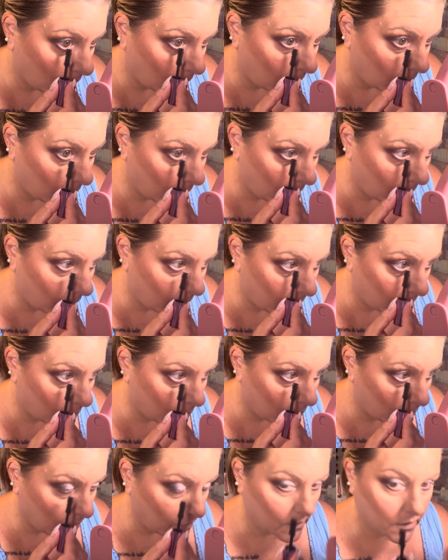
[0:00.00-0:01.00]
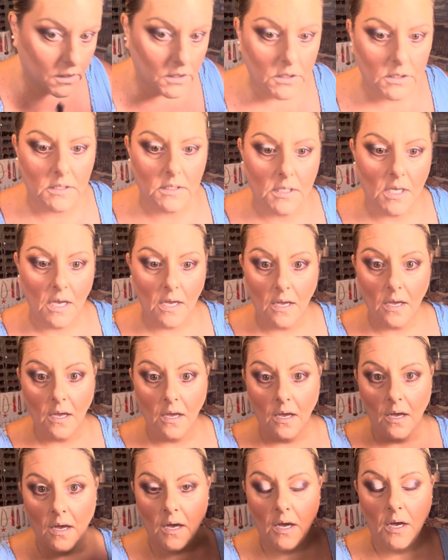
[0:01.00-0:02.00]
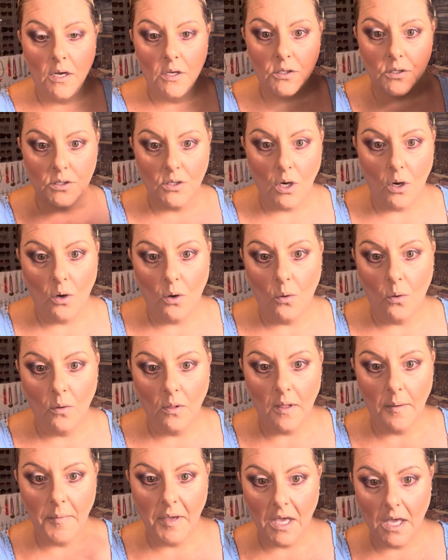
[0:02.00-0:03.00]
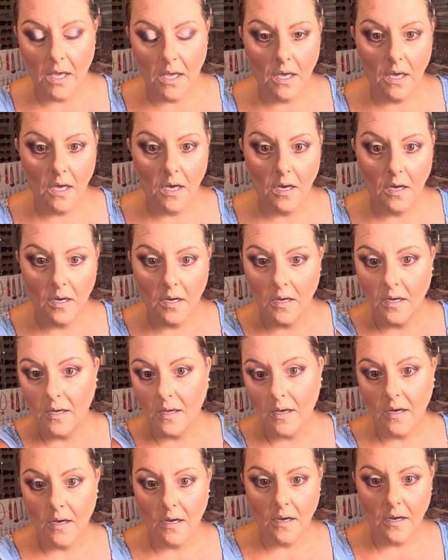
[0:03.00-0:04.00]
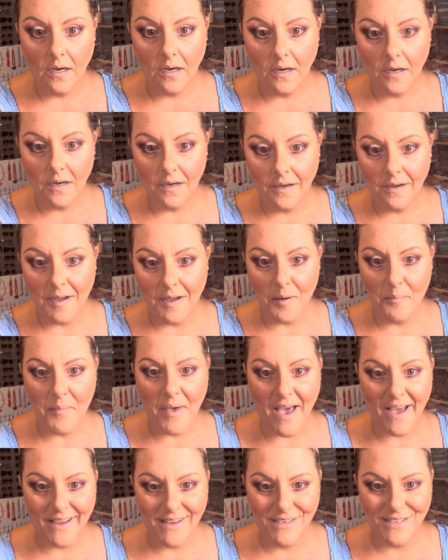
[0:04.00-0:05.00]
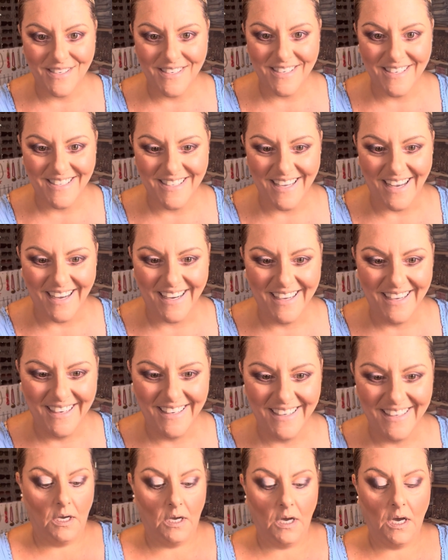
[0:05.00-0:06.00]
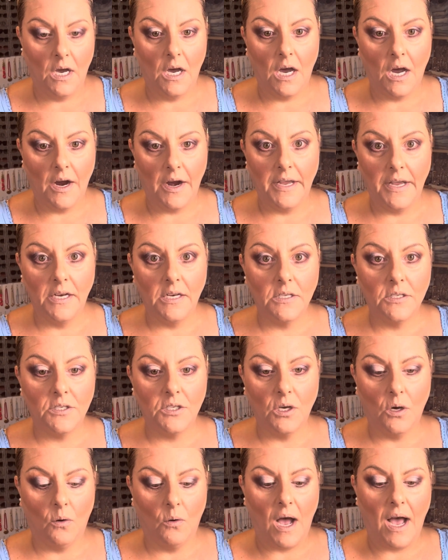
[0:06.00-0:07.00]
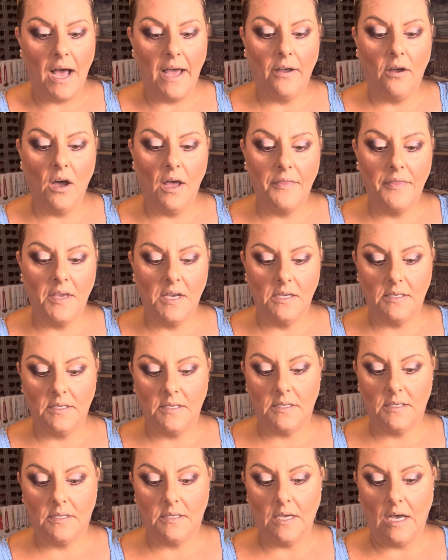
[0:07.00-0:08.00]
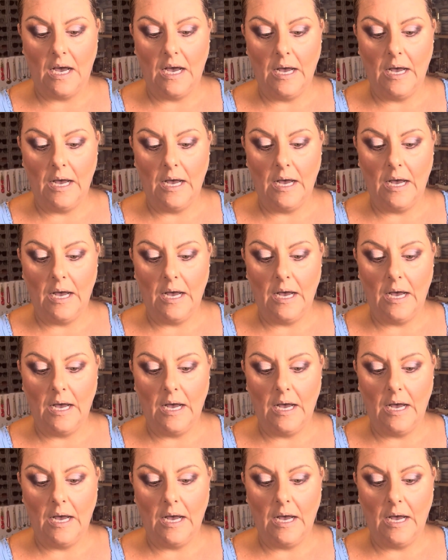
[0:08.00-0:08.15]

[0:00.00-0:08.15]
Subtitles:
I like how it looks. So let me come back in just a sec. All right, so I got this